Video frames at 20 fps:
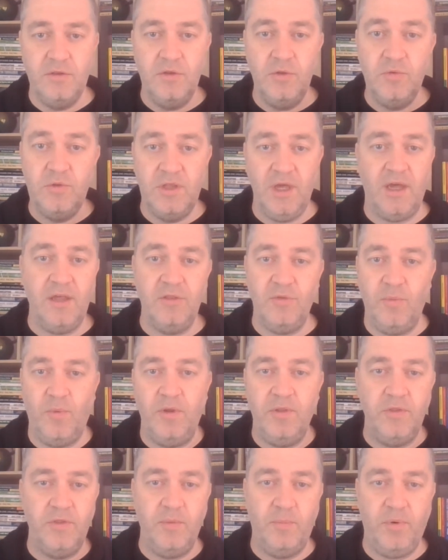You just
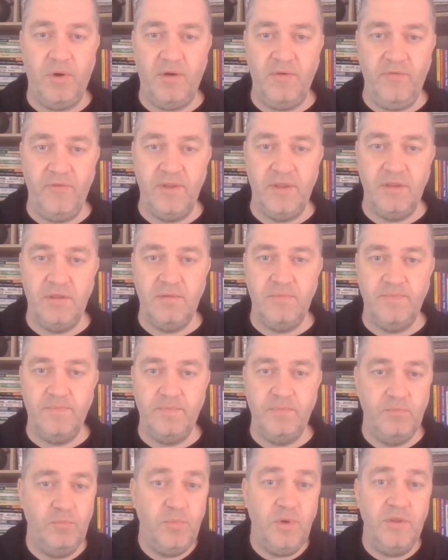want the profits.
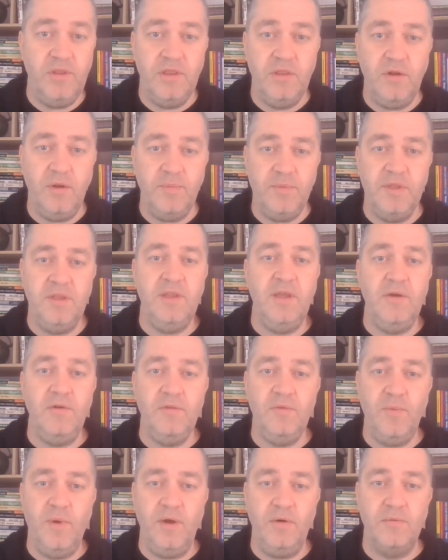Well, there's an option there
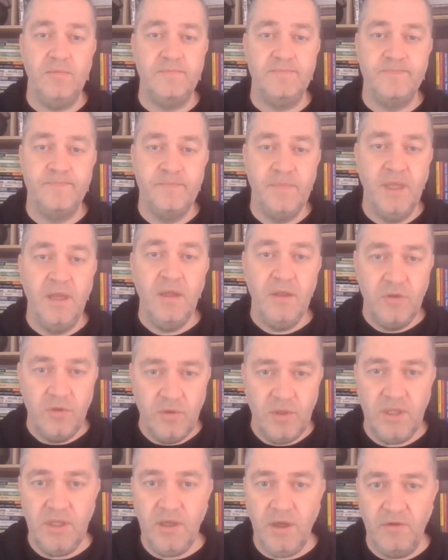as well.
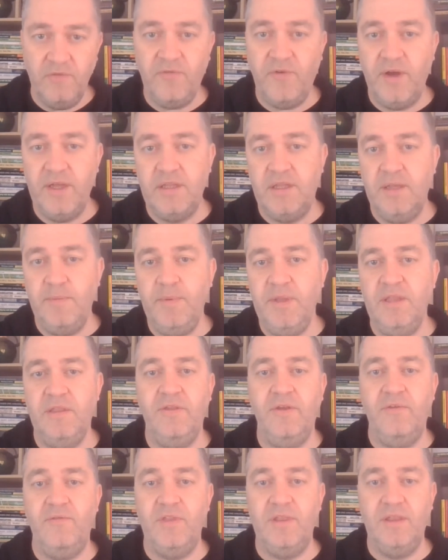You can go find tipping
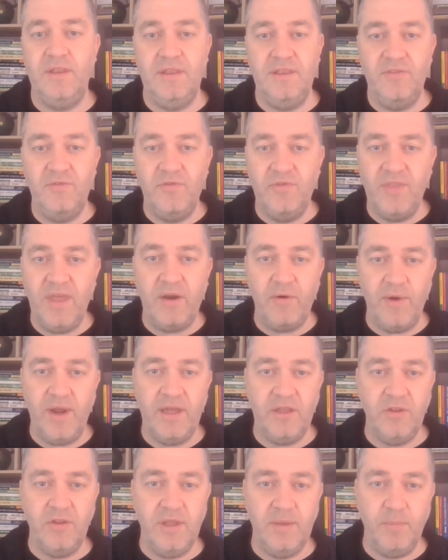services that are
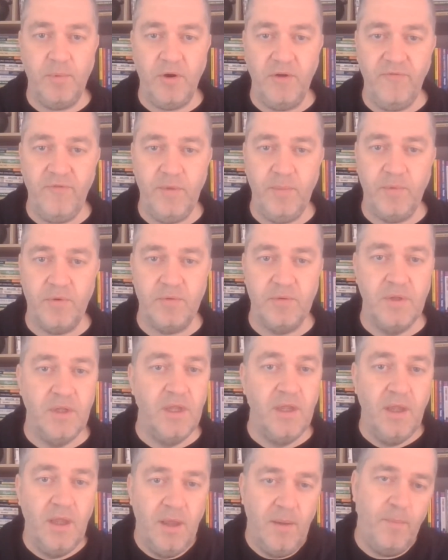actually profitable.
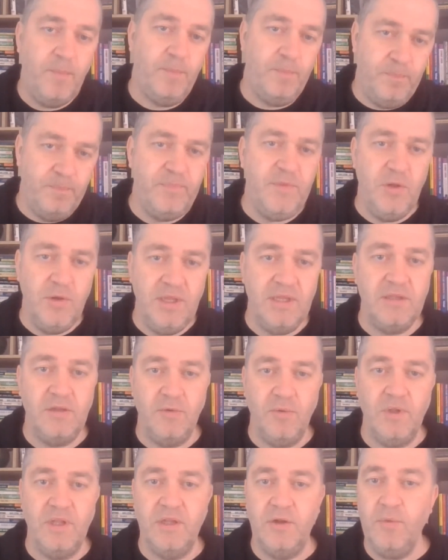You need to
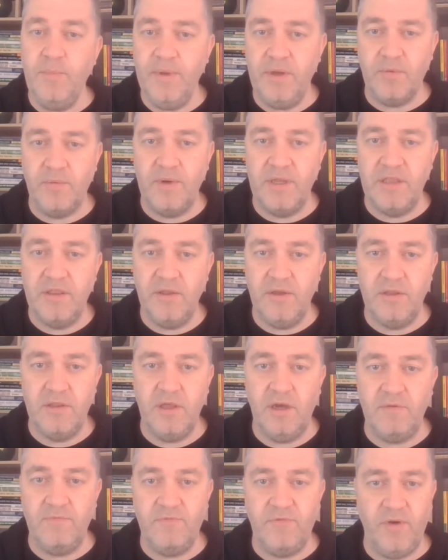do a little bit of
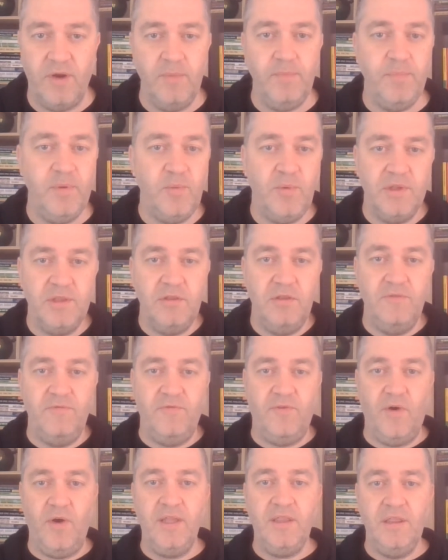research up front, but once you
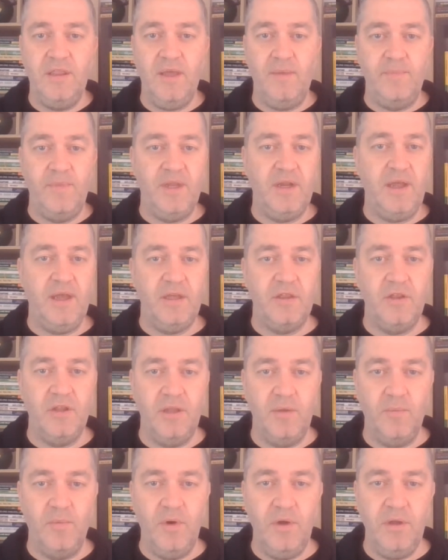find some that
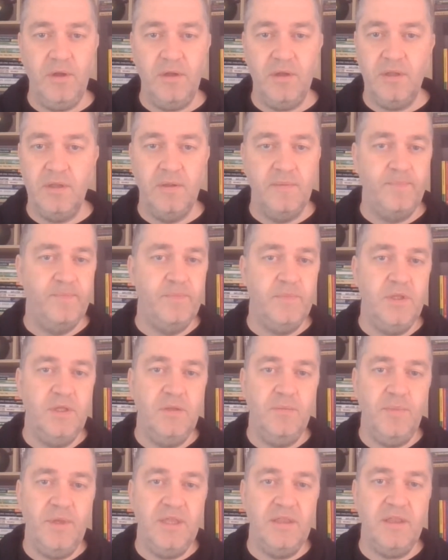actually work,
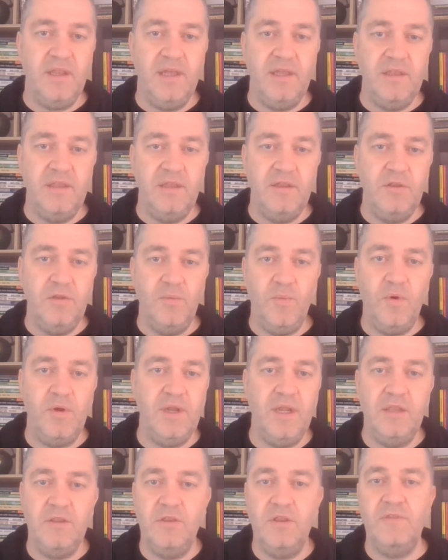you can be as lazy as you
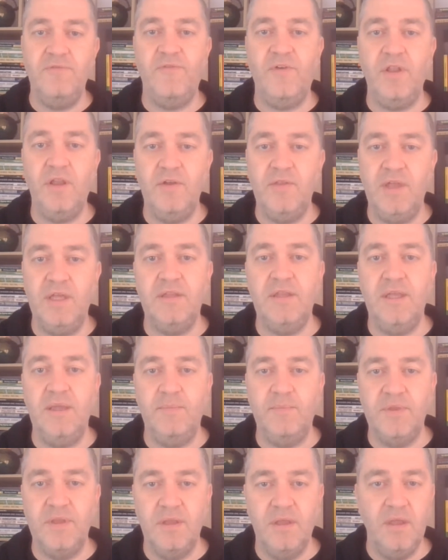want and just follow their
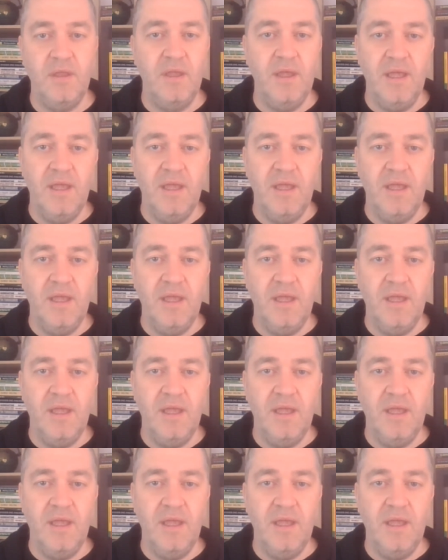tips.